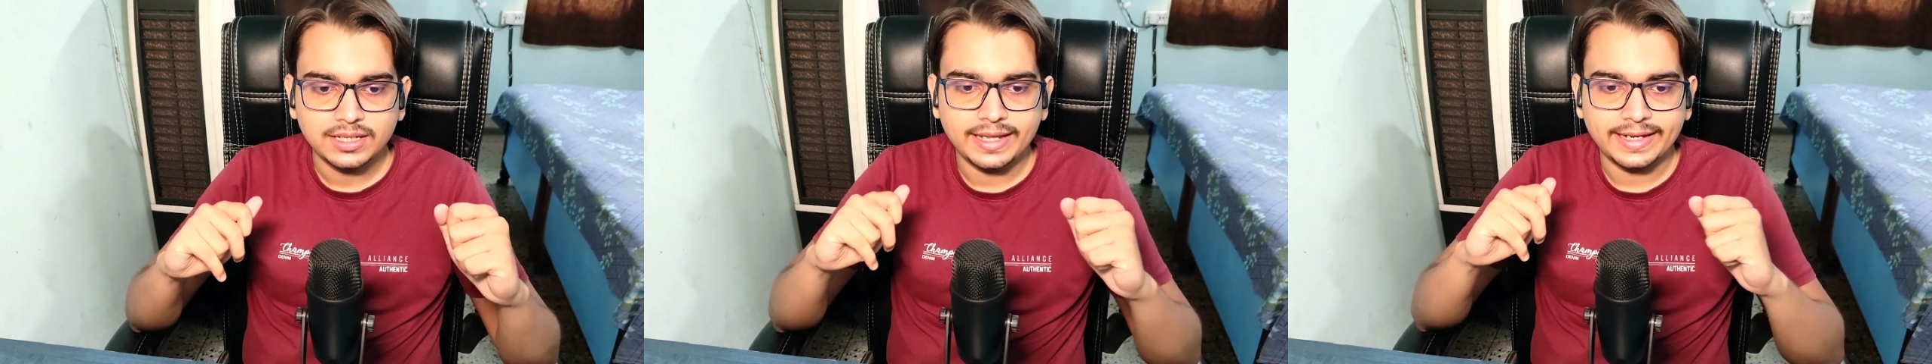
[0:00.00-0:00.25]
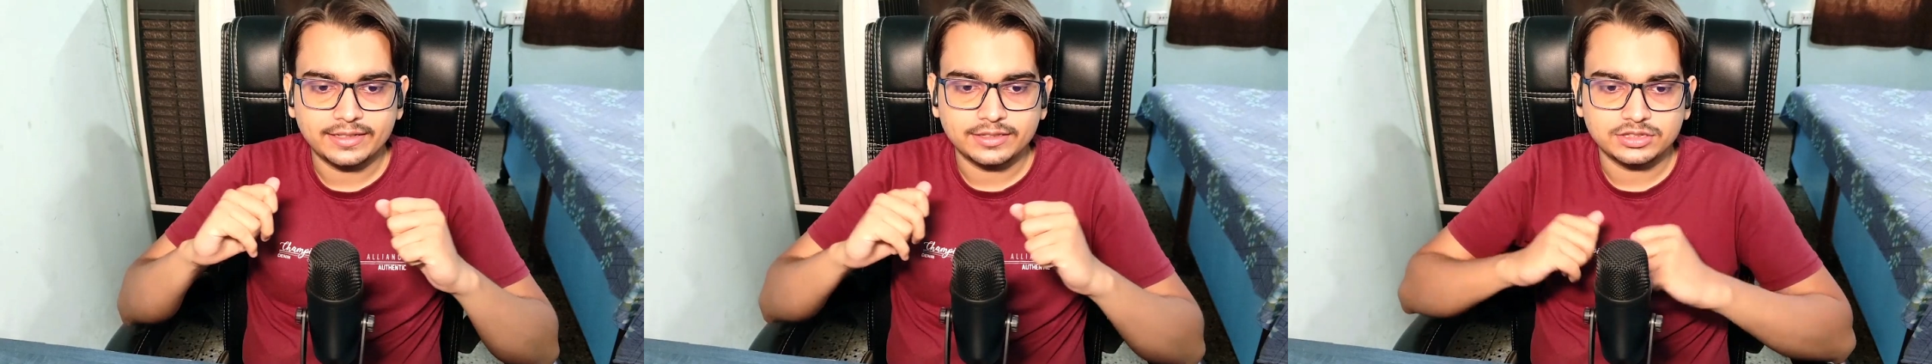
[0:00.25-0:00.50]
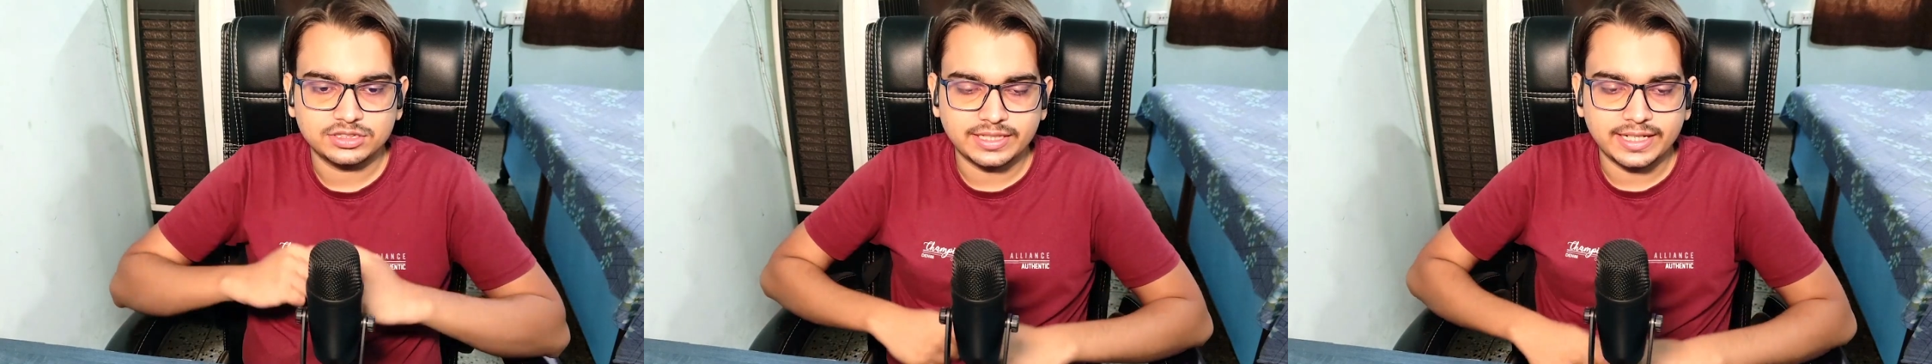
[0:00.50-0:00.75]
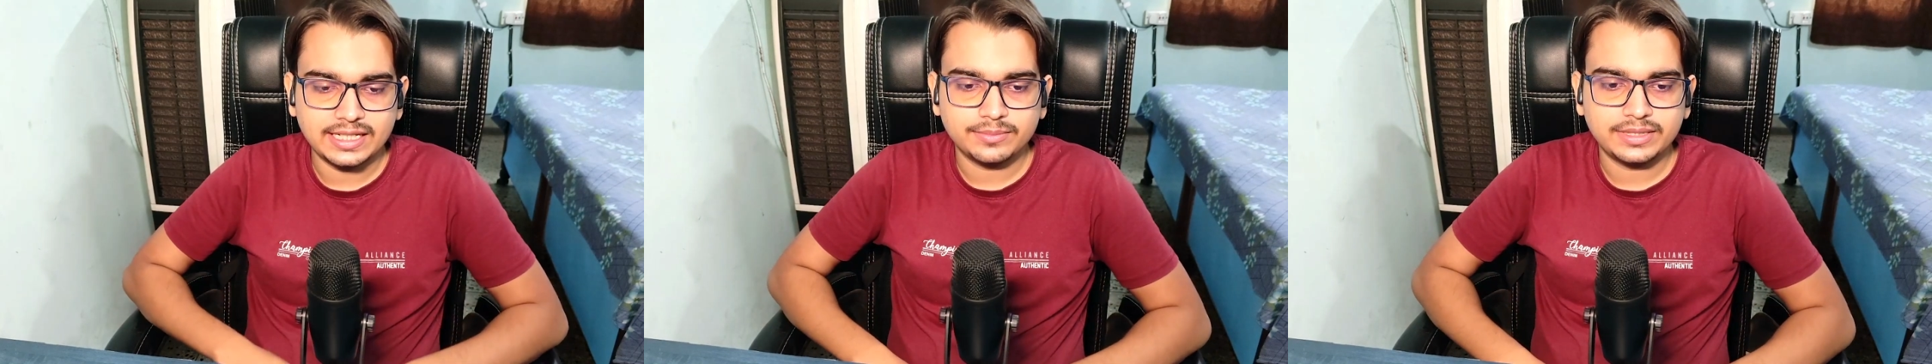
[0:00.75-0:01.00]
like
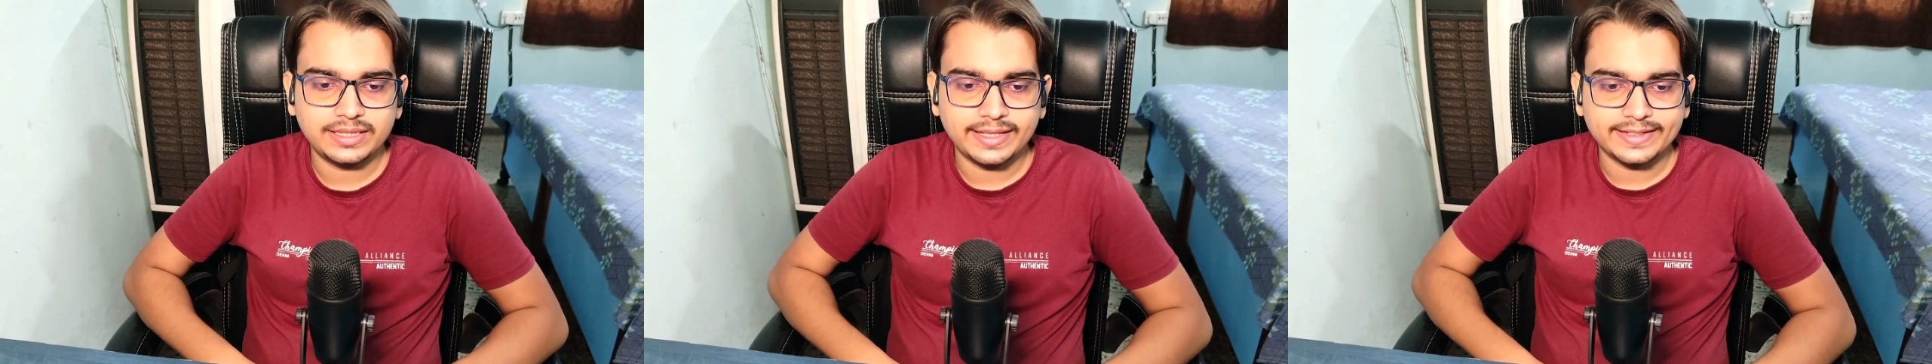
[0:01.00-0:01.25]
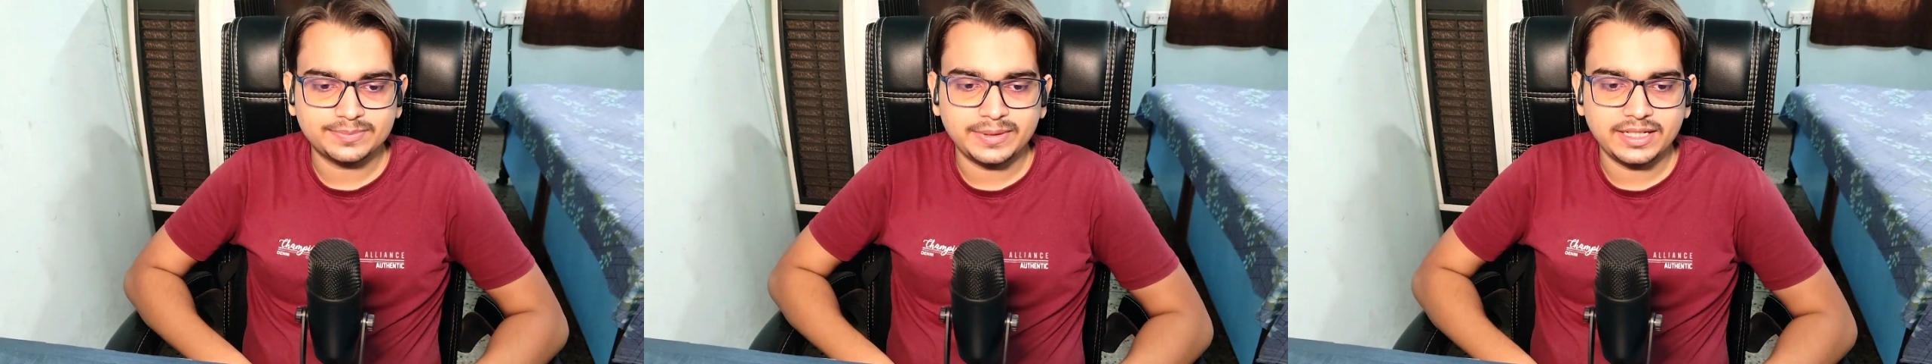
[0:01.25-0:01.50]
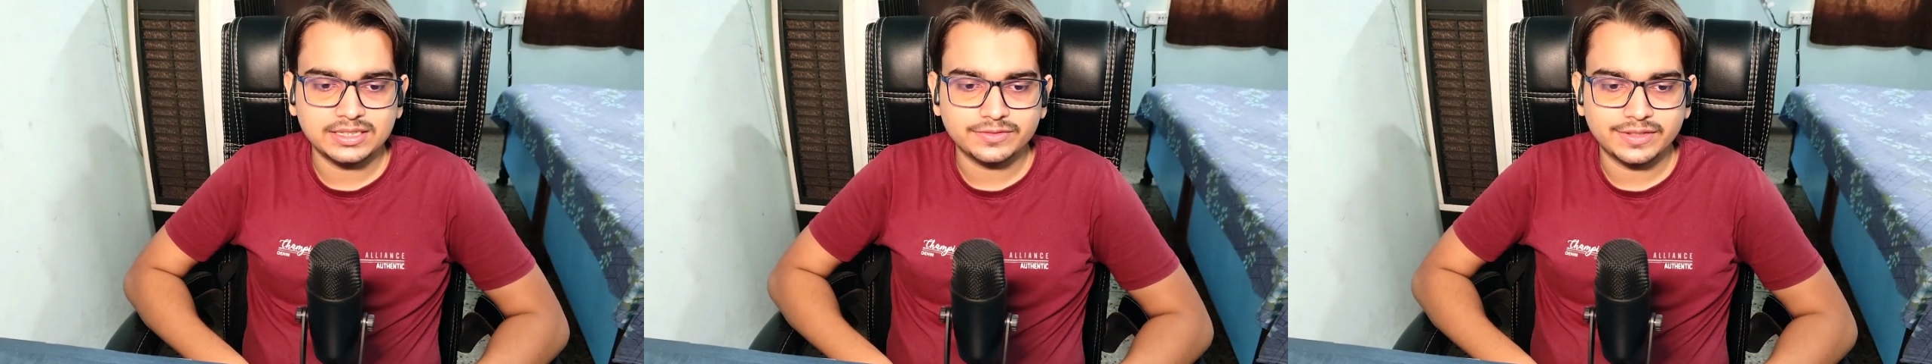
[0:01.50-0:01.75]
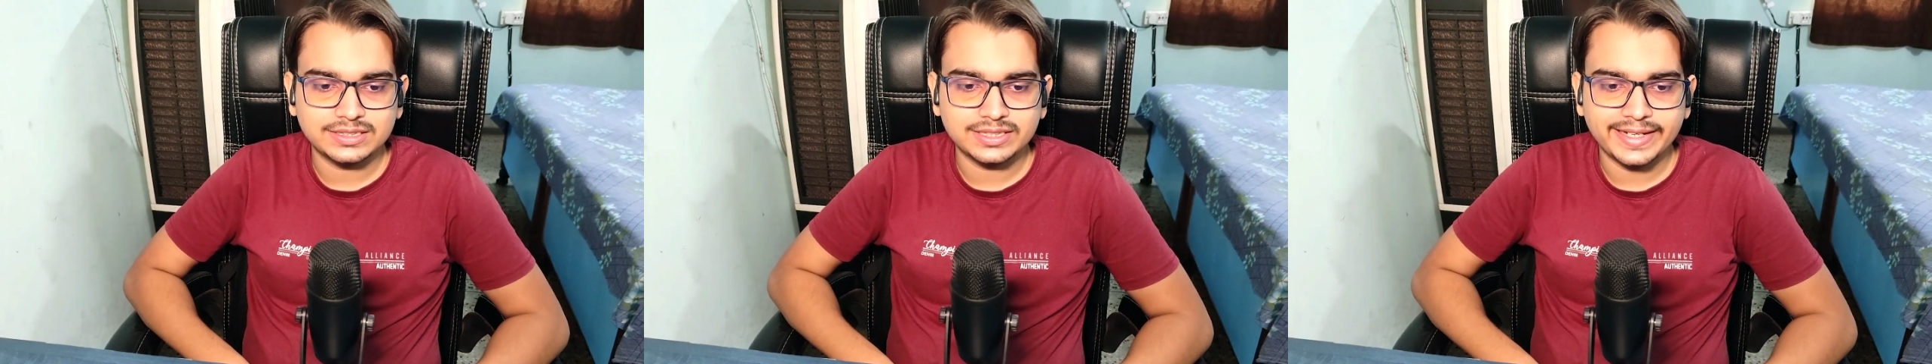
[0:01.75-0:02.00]
telling the experience
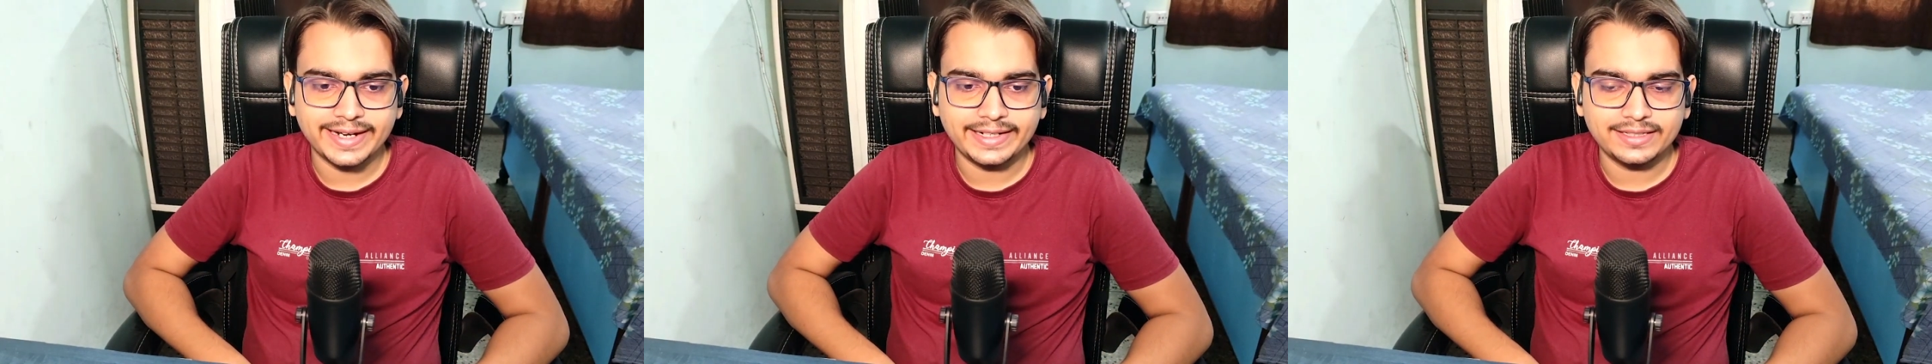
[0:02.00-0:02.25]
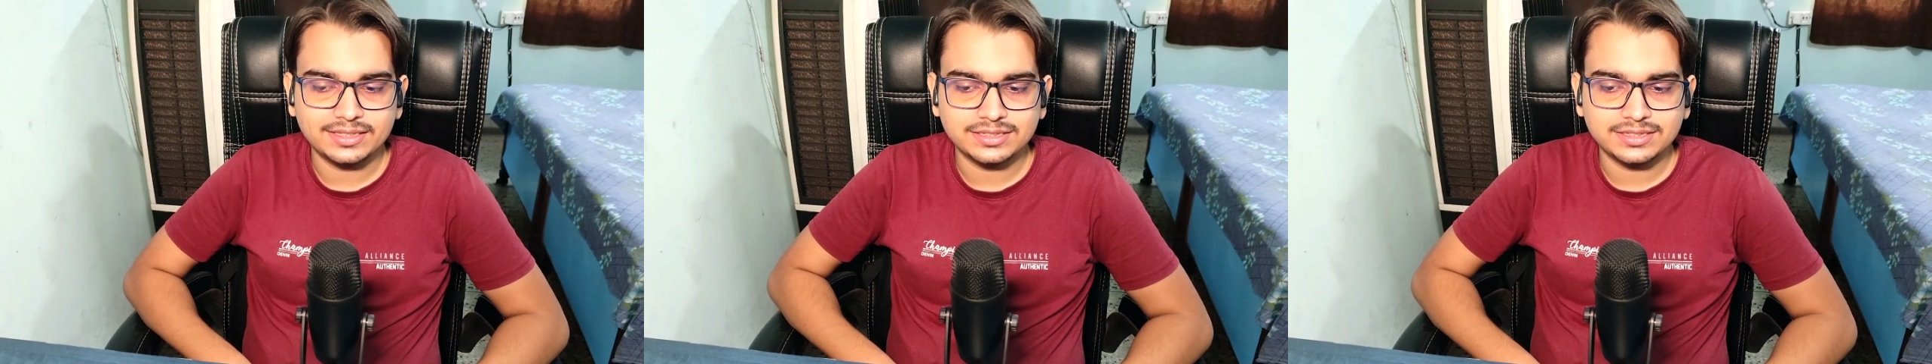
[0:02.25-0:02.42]
once I edit